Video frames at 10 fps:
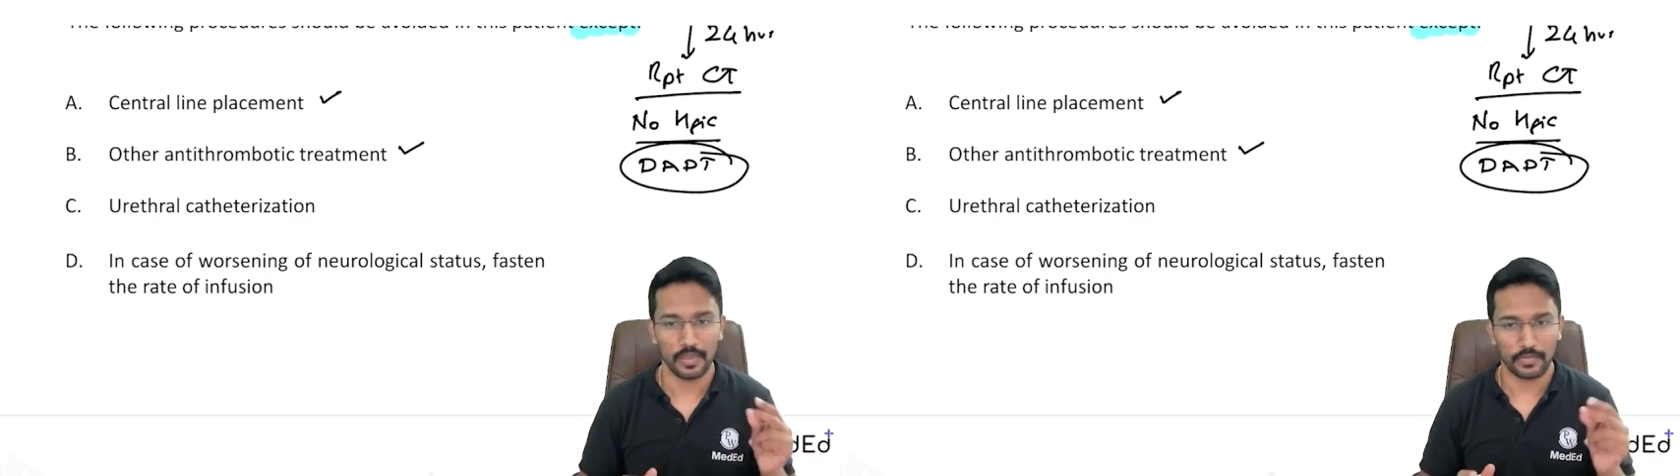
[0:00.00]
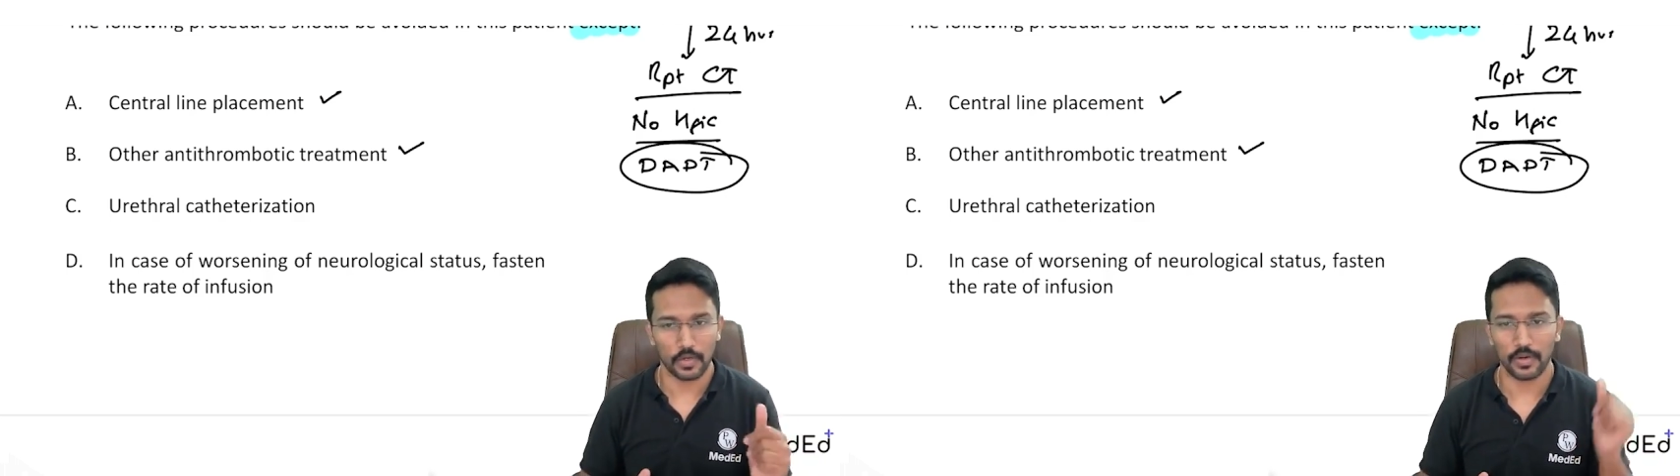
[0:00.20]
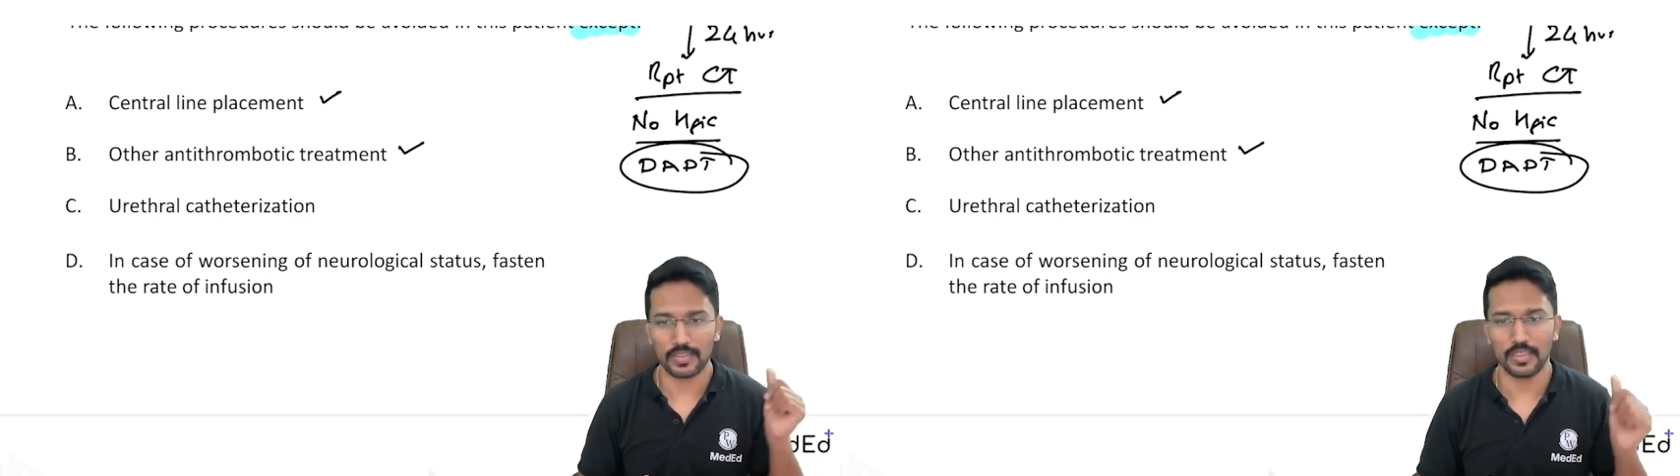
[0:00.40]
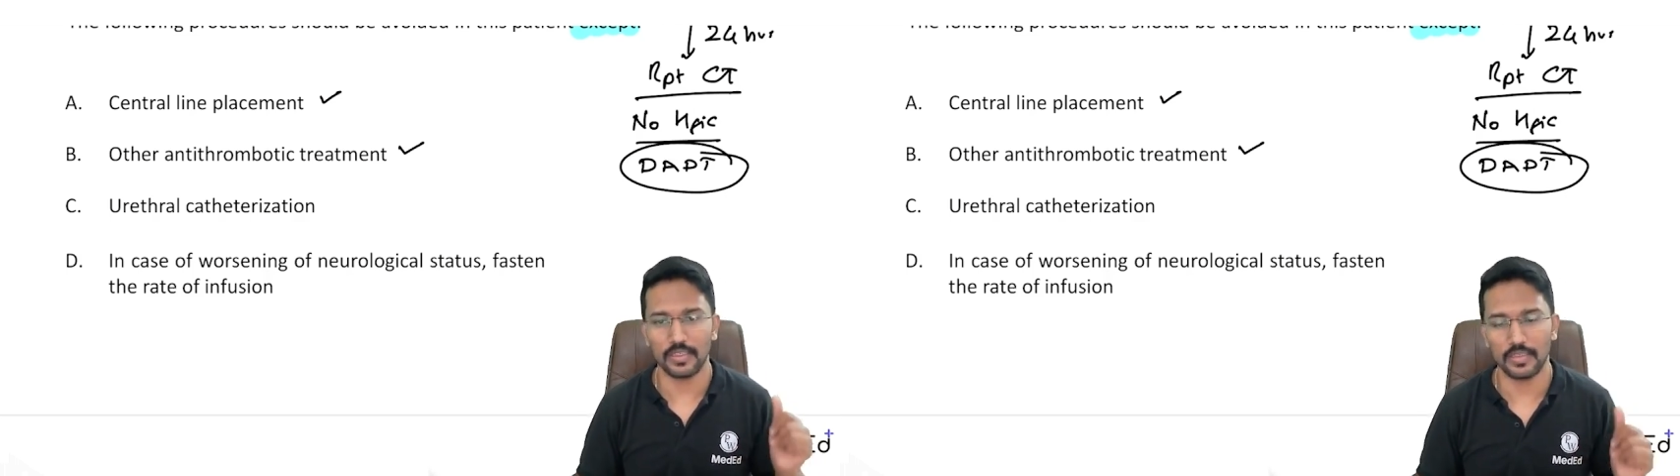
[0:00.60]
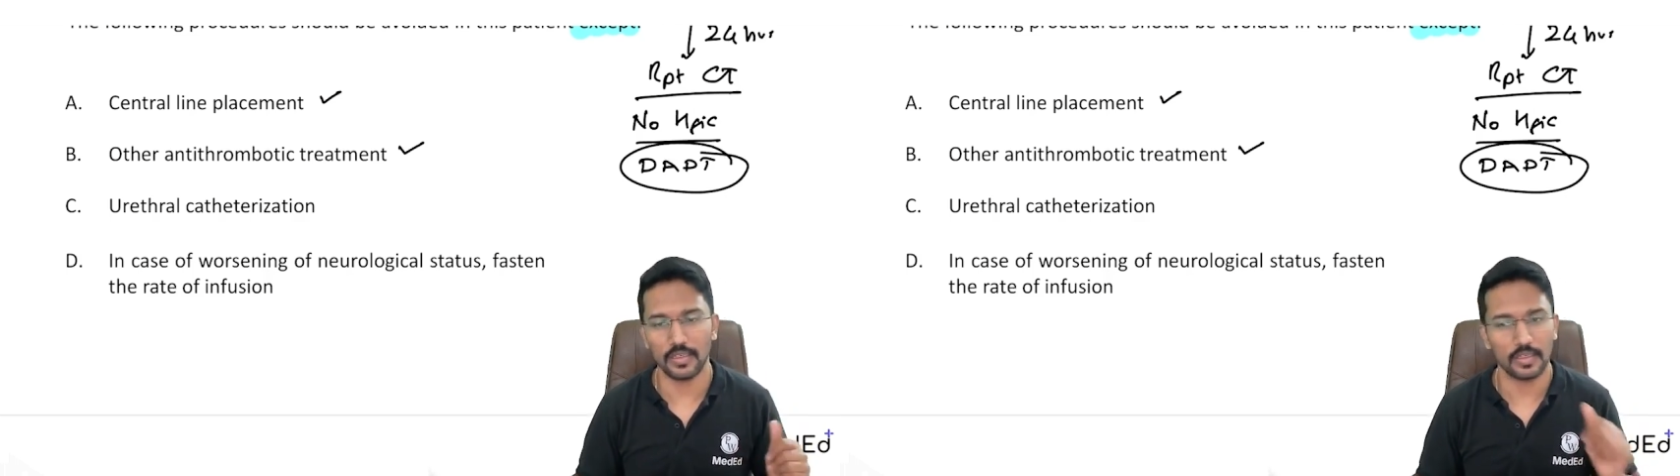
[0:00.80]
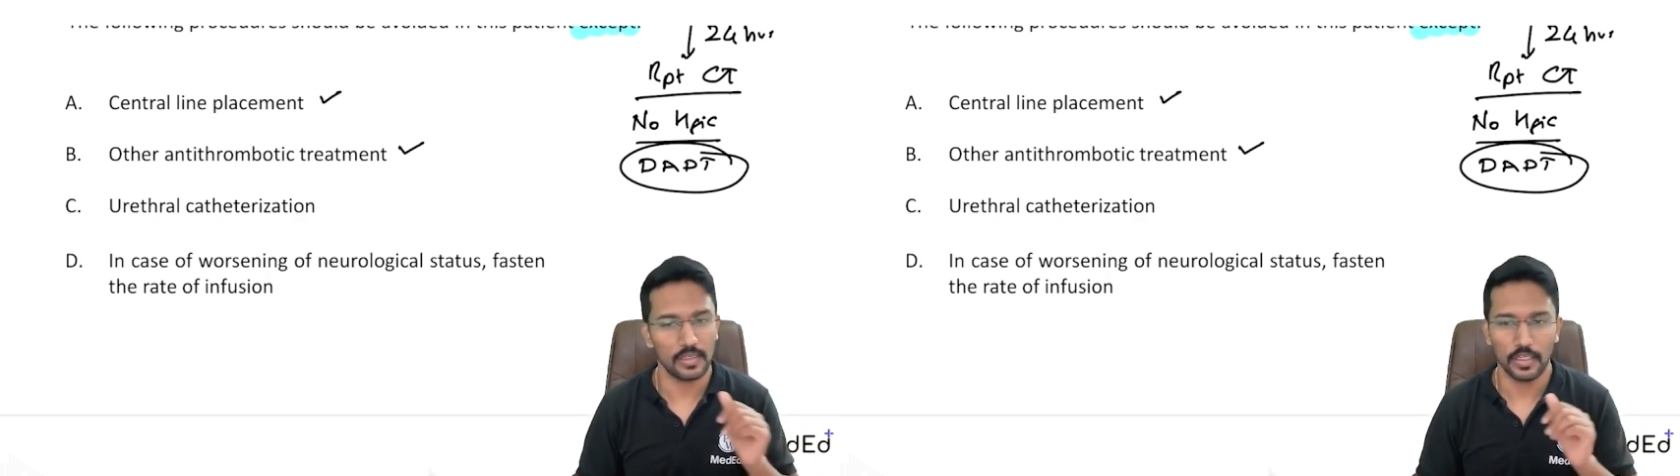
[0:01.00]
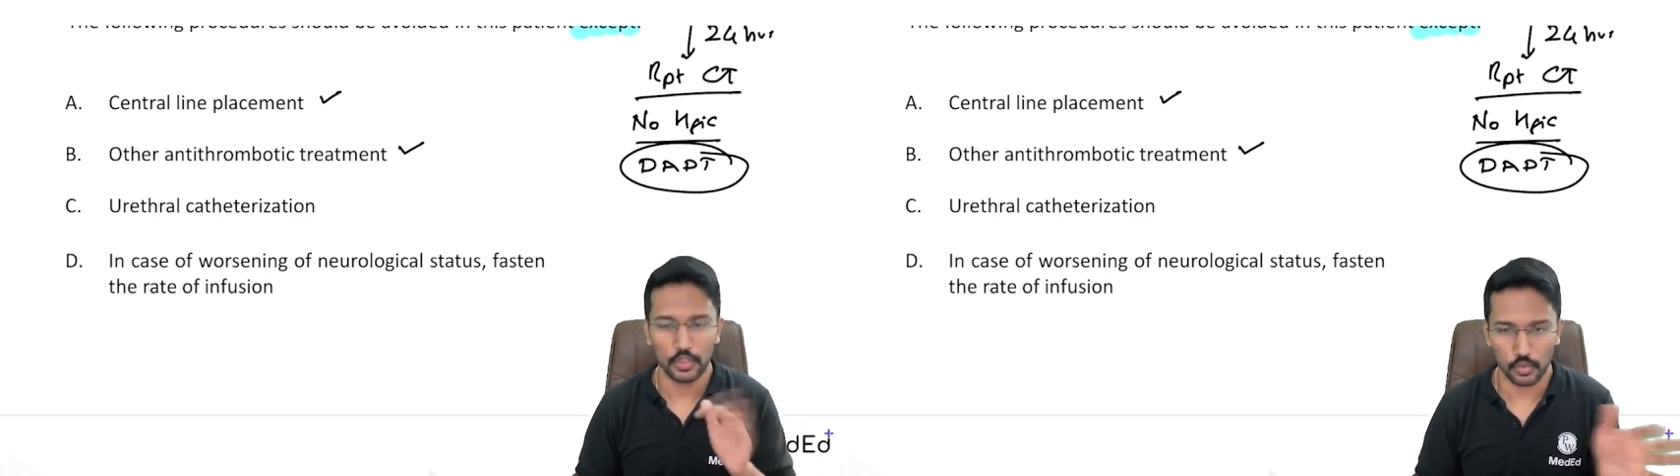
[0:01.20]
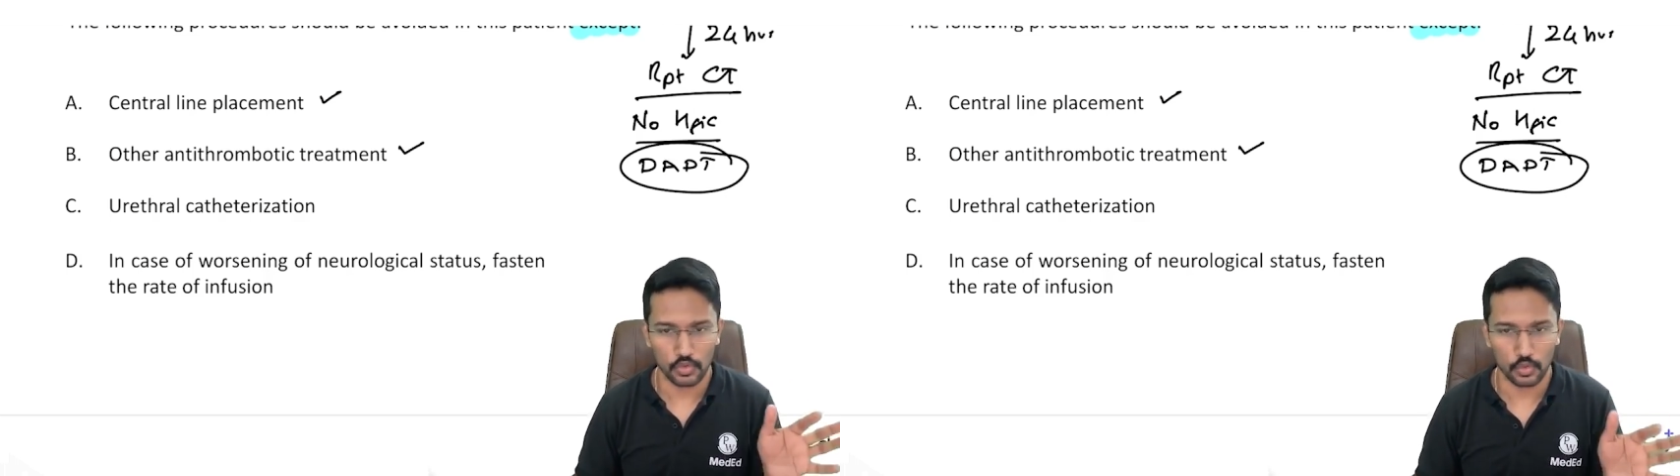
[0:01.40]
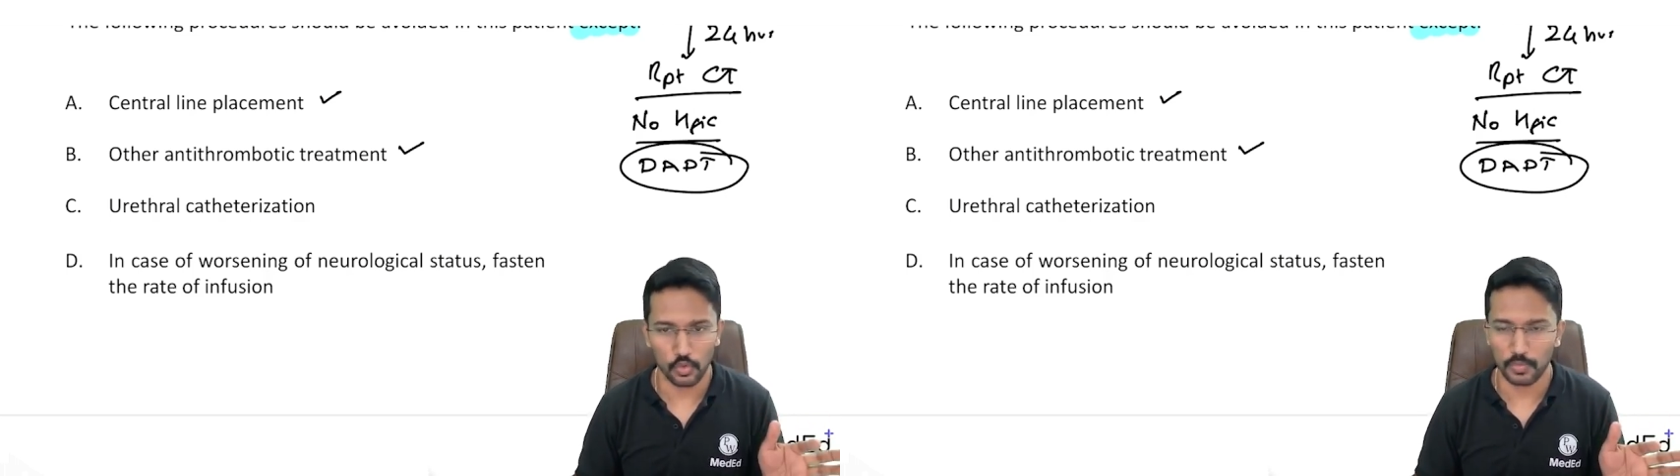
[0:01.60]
we got a CT done, shows no